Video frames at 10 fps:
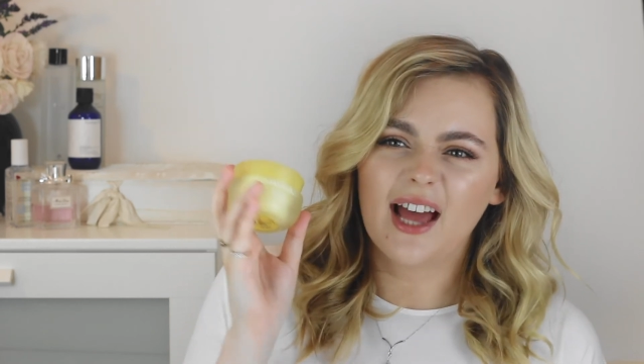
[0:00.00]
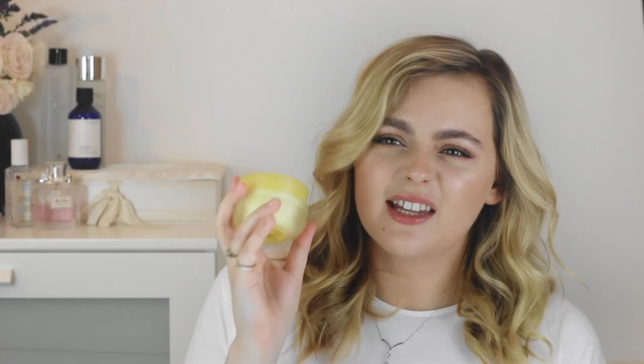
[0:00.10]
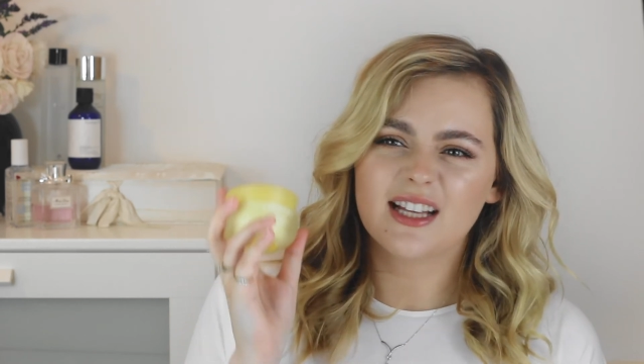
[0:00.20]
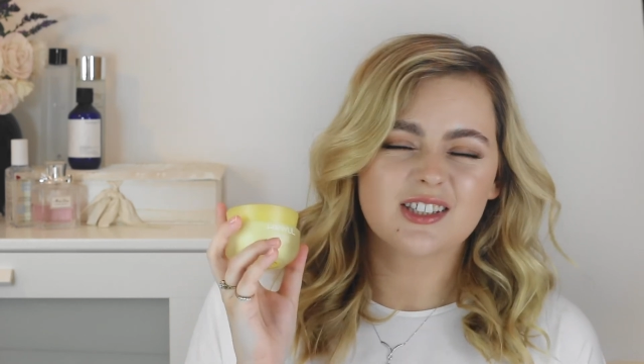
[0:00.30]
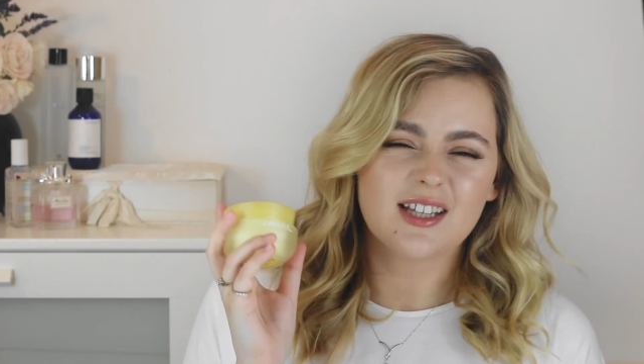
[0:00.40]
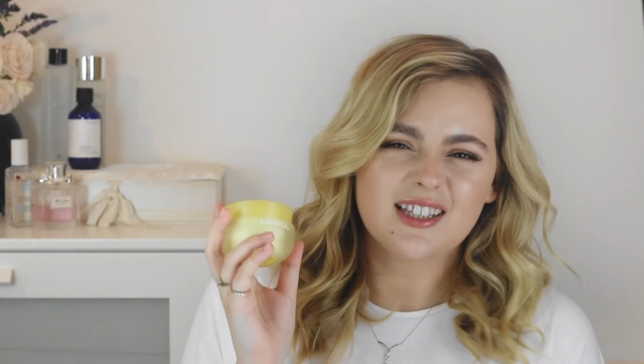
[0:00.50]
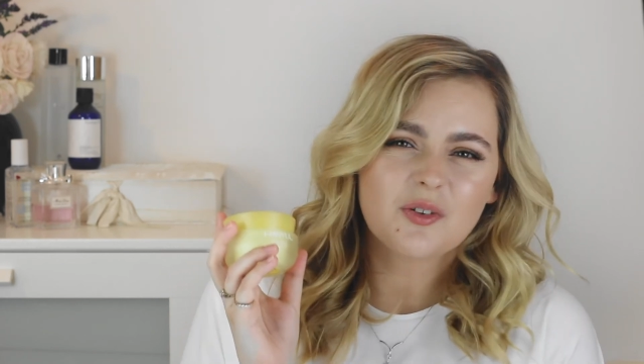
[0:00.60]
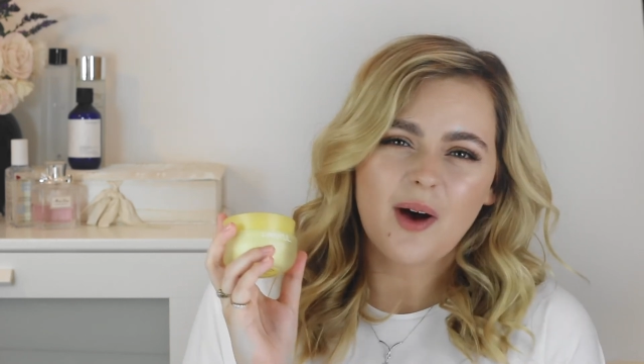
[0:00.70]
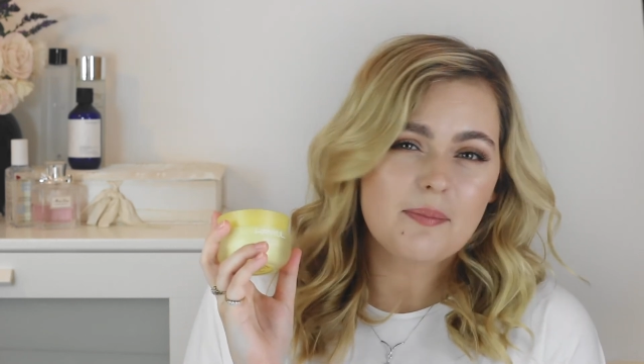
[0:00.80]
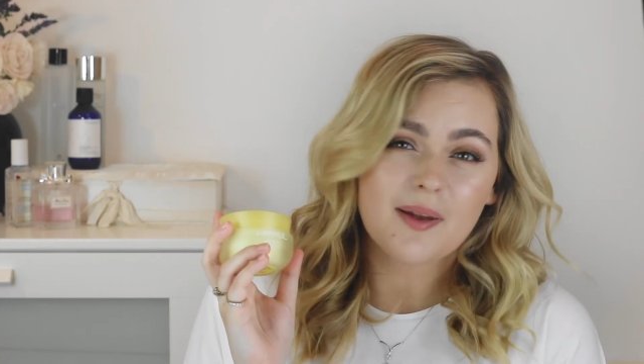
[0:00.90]
it's
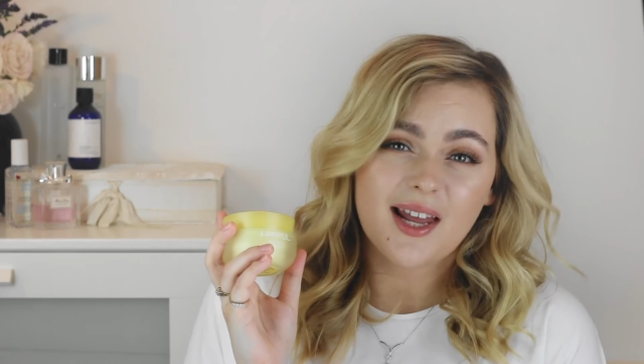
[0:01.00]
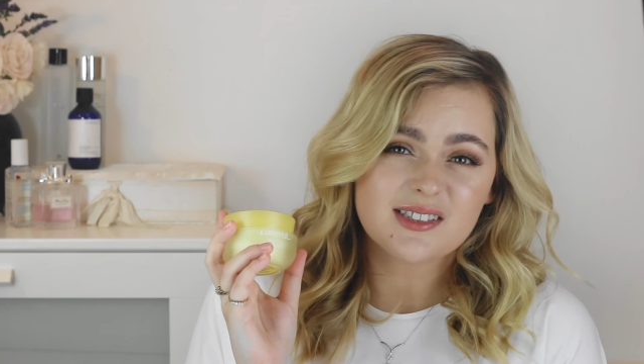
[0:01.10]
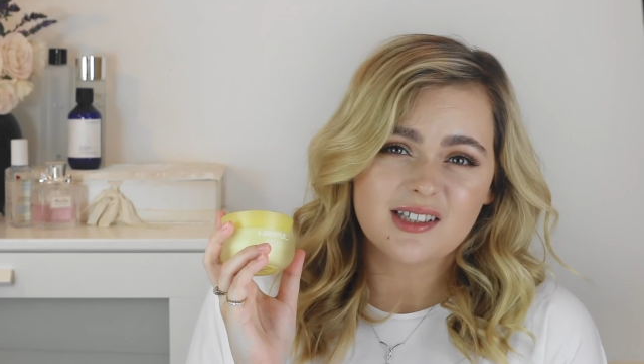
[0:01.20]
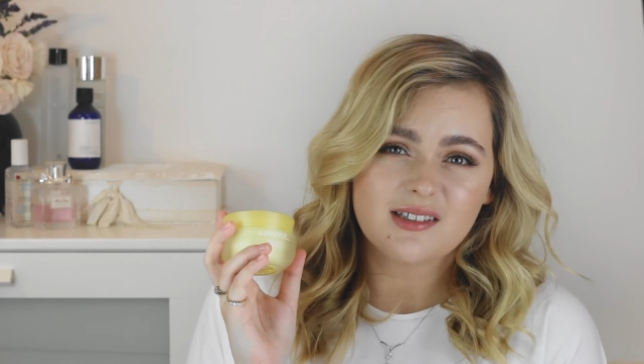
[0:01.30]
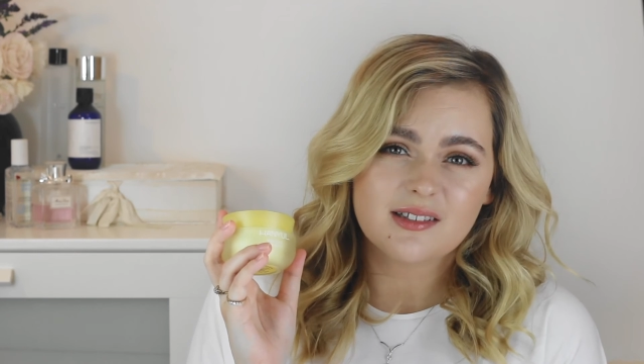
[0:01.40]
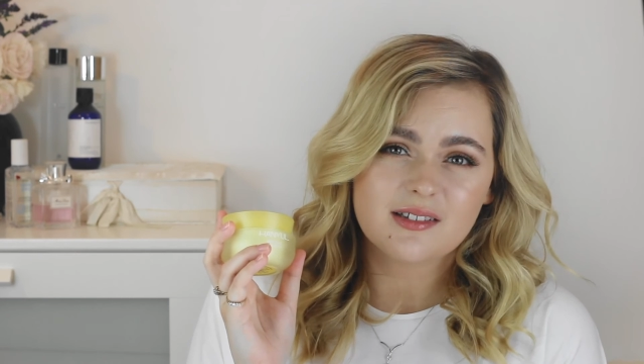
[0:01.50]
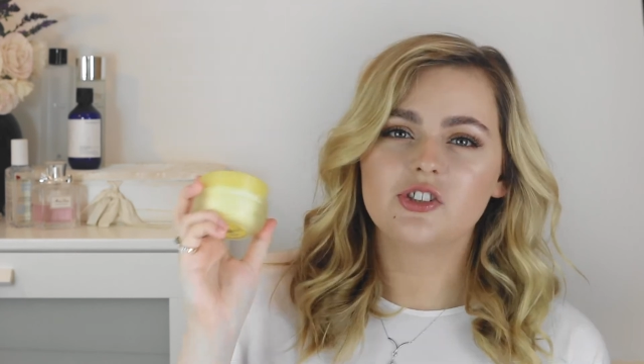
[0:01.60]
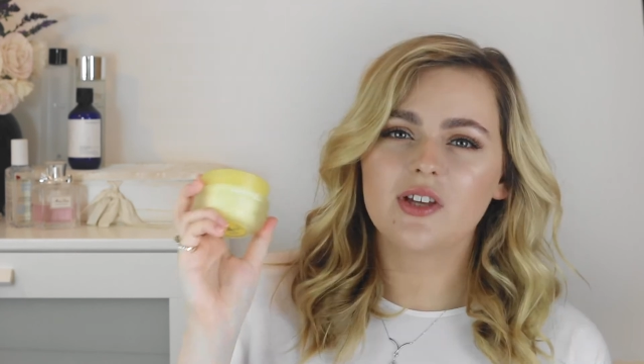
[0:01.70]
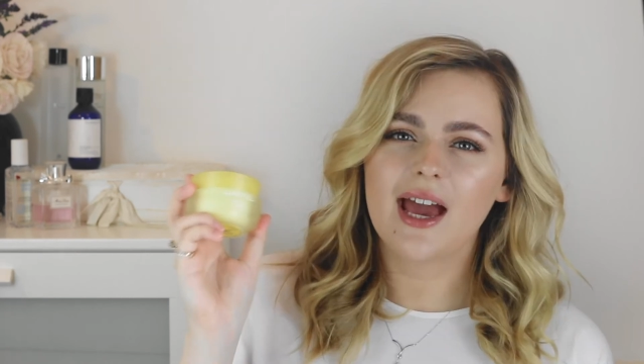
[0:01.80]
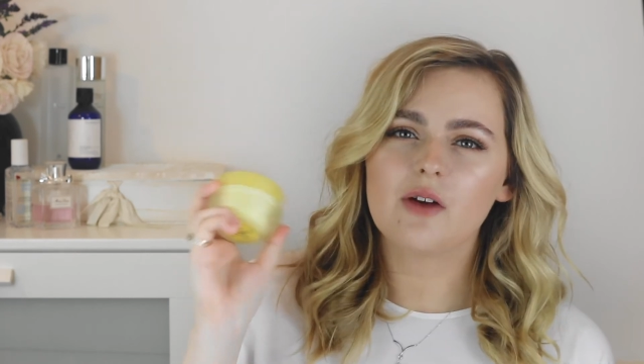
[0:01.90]
quite pleasant.
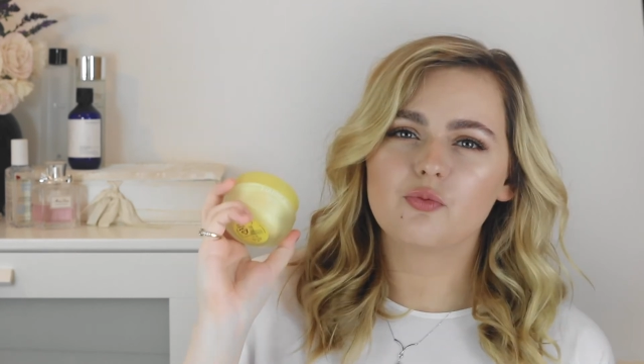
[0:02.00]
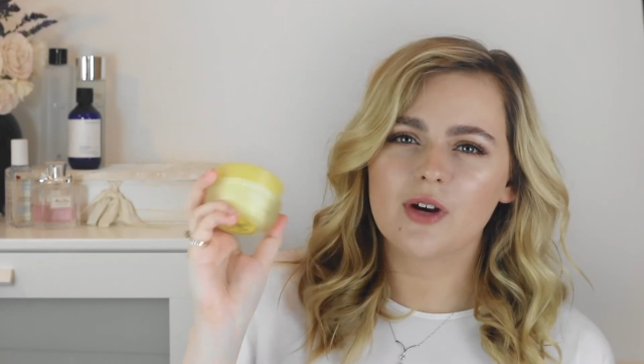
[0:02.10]
So yeah,